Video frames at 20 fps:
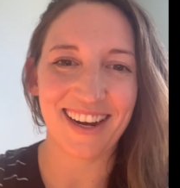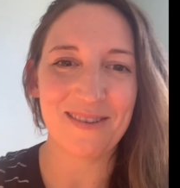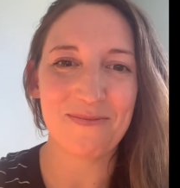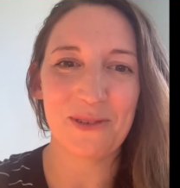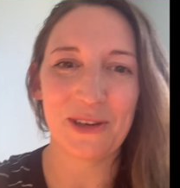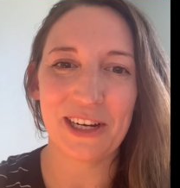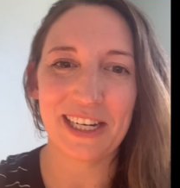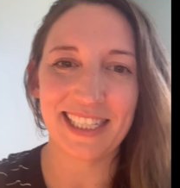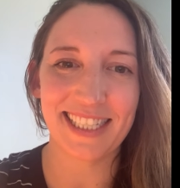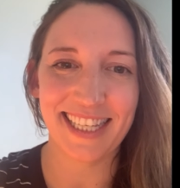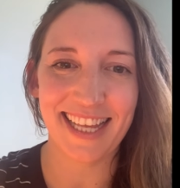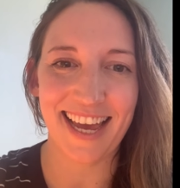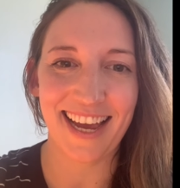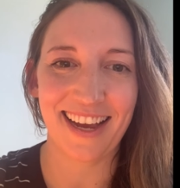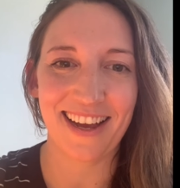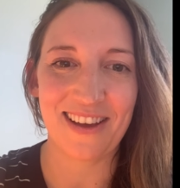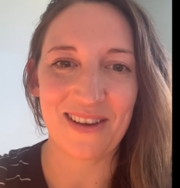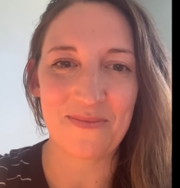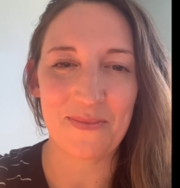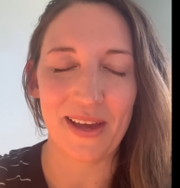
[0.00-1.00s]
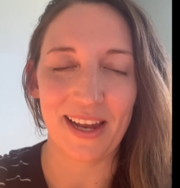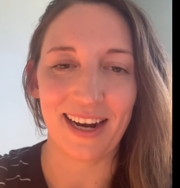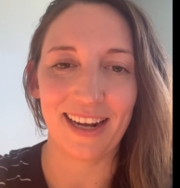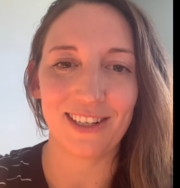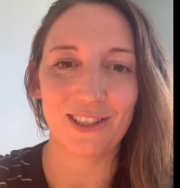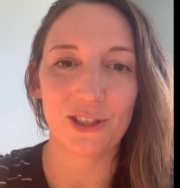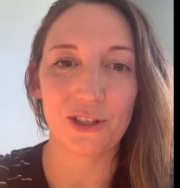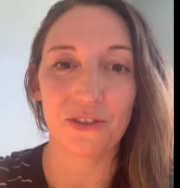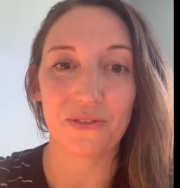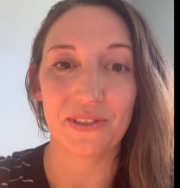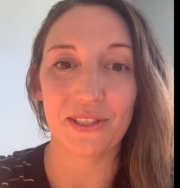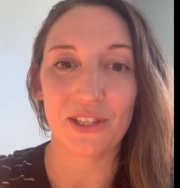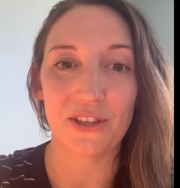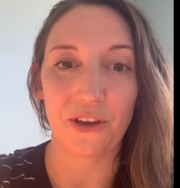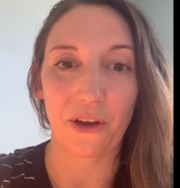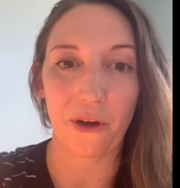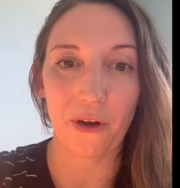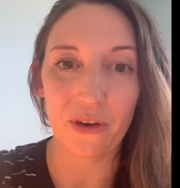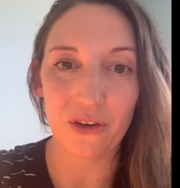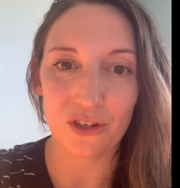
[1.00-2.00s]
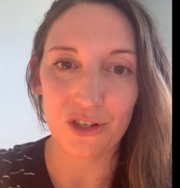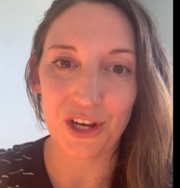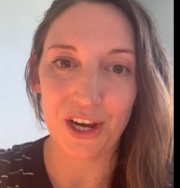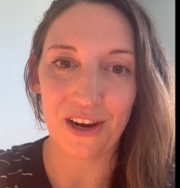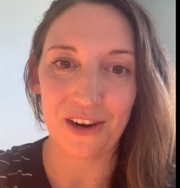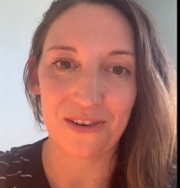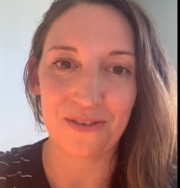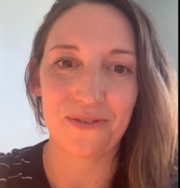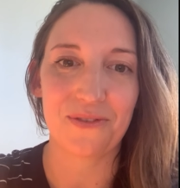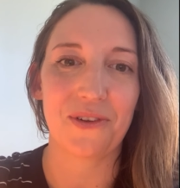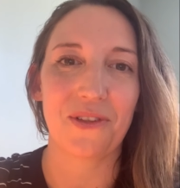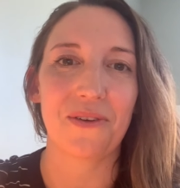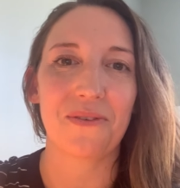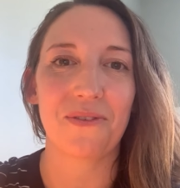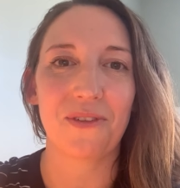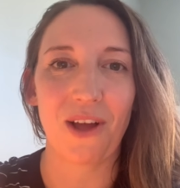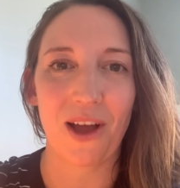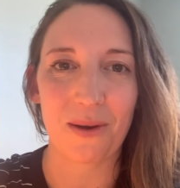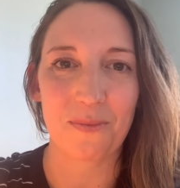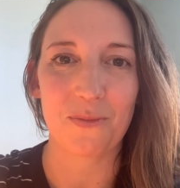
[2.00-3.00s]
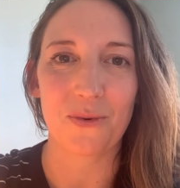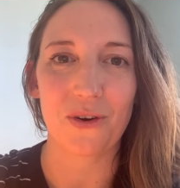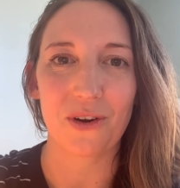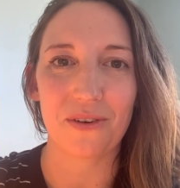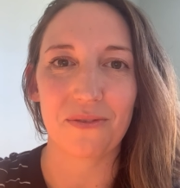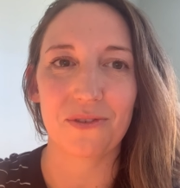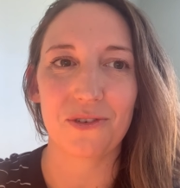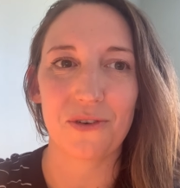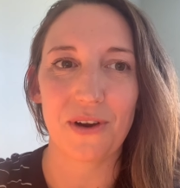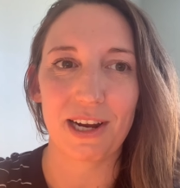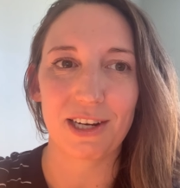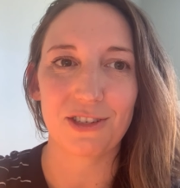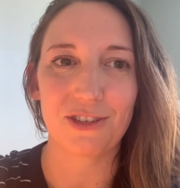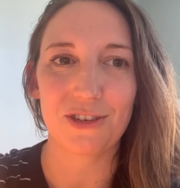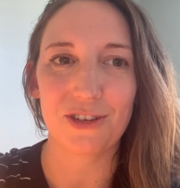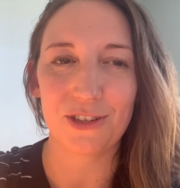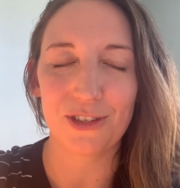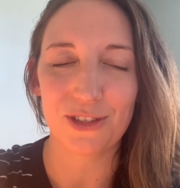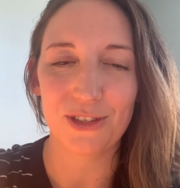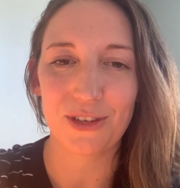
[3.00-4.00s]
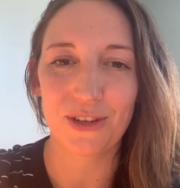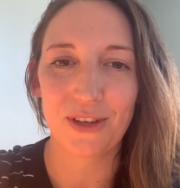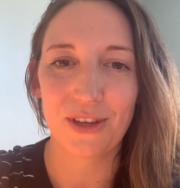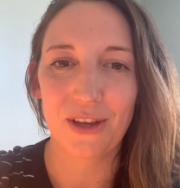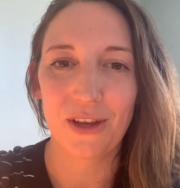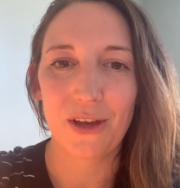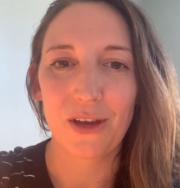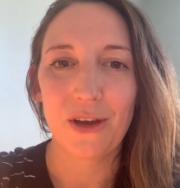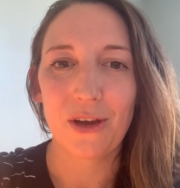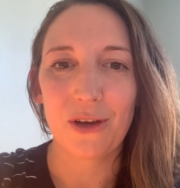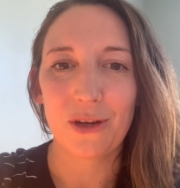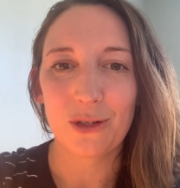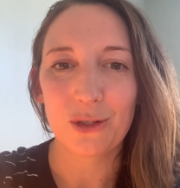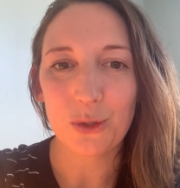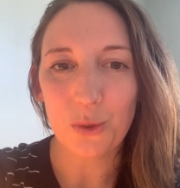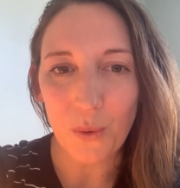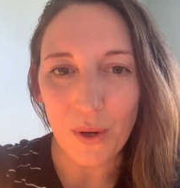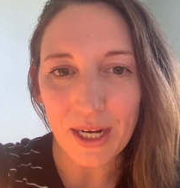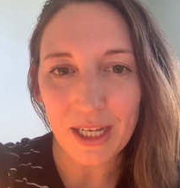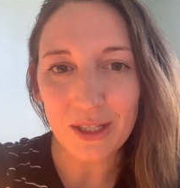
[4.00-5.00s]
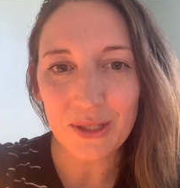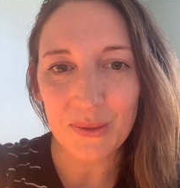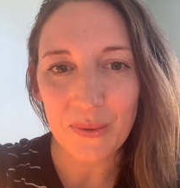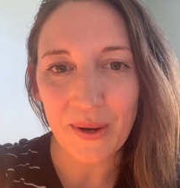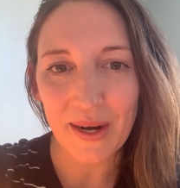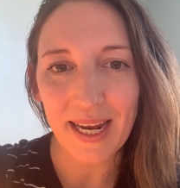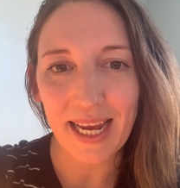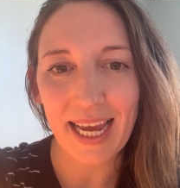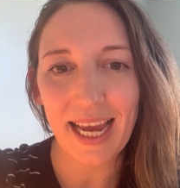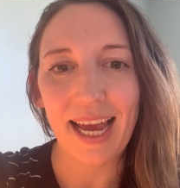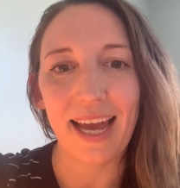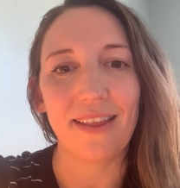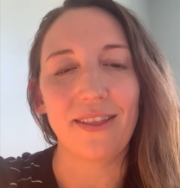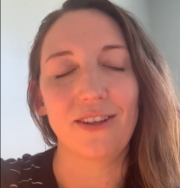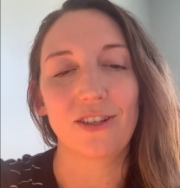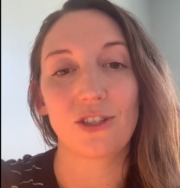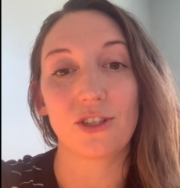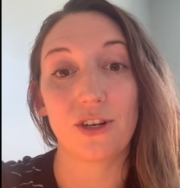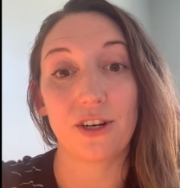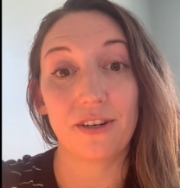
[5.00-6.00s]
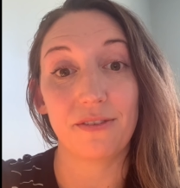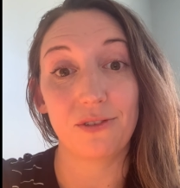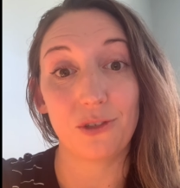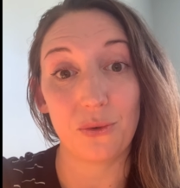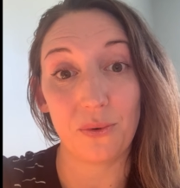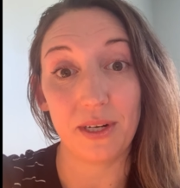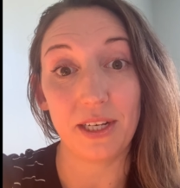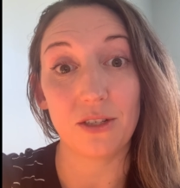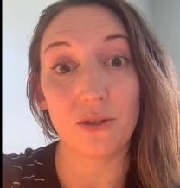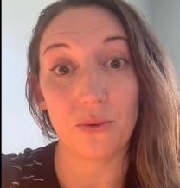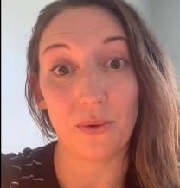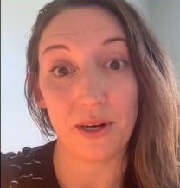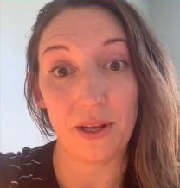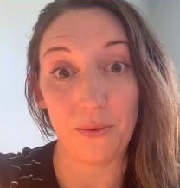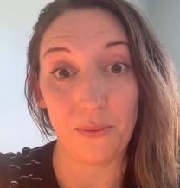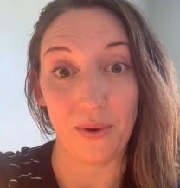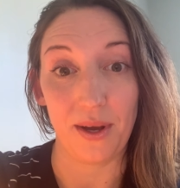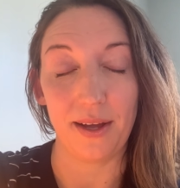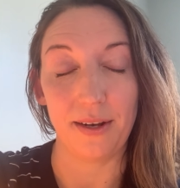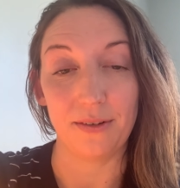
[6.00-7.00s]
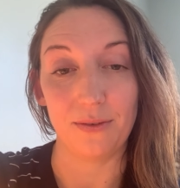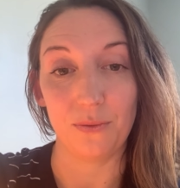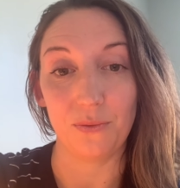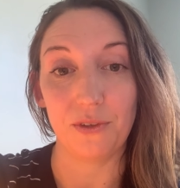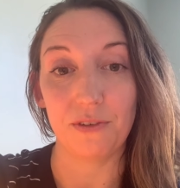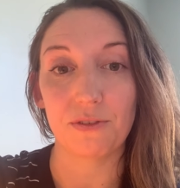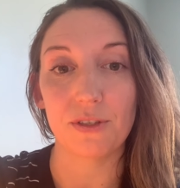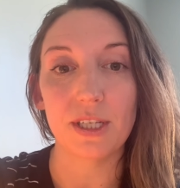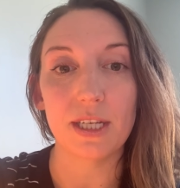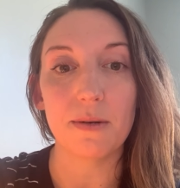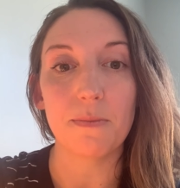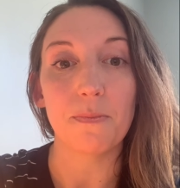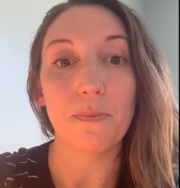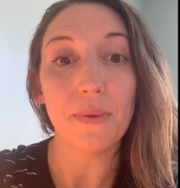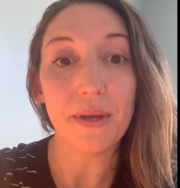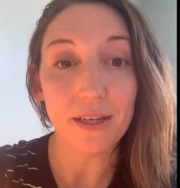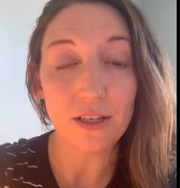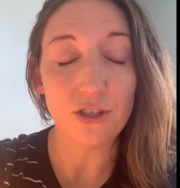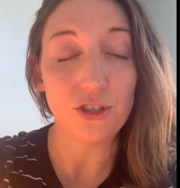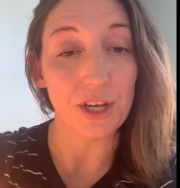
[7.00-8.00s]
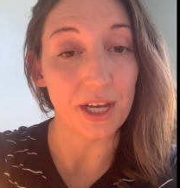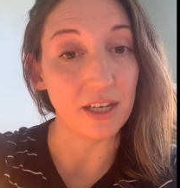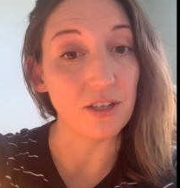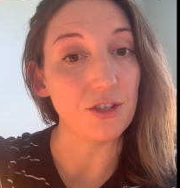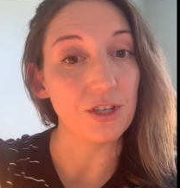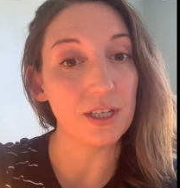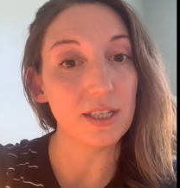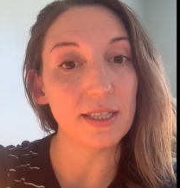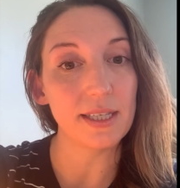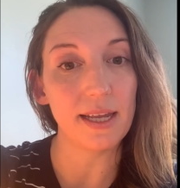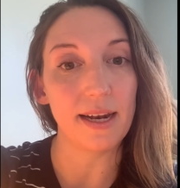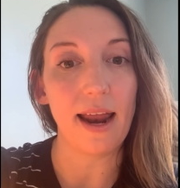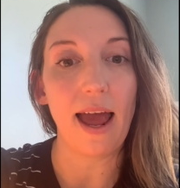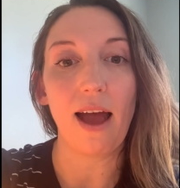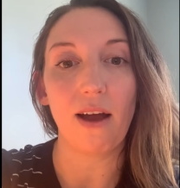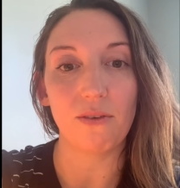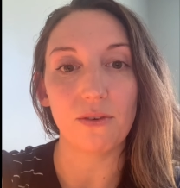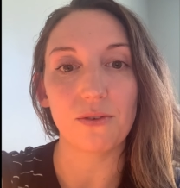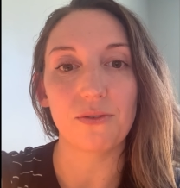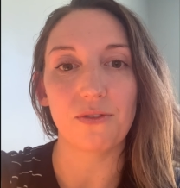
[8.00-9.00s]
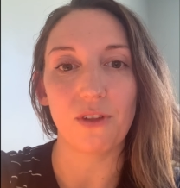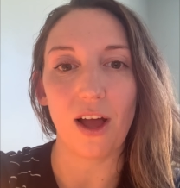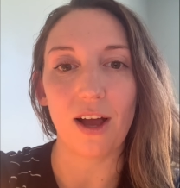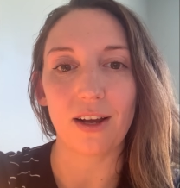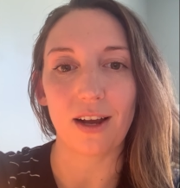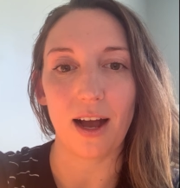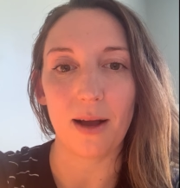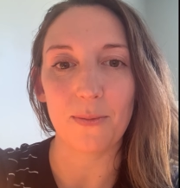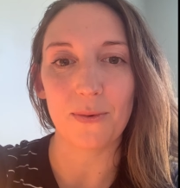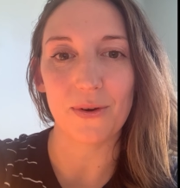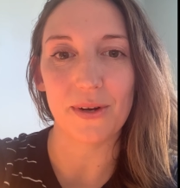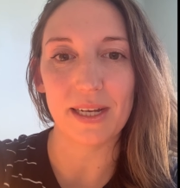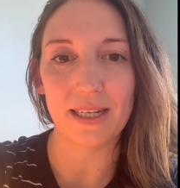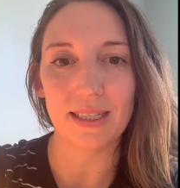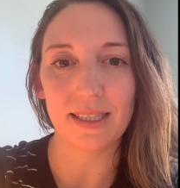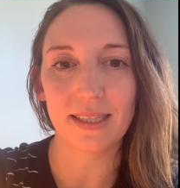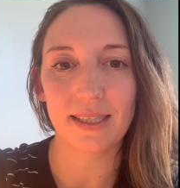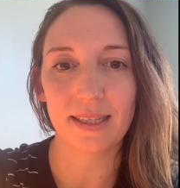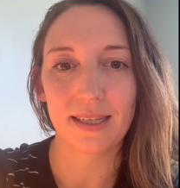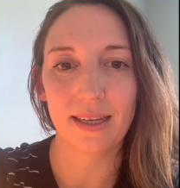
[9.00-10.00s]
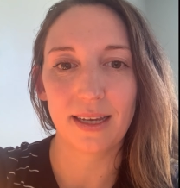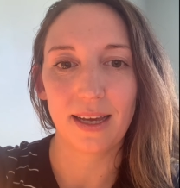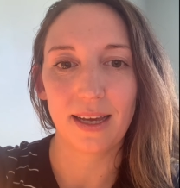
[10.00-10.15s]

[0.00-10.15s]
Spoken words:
I'm Grace Langham and I serve as the co-chair for the FLOC Board of Directors. 2020 and the start of 2021, we've seen big changes in how FLOC operates.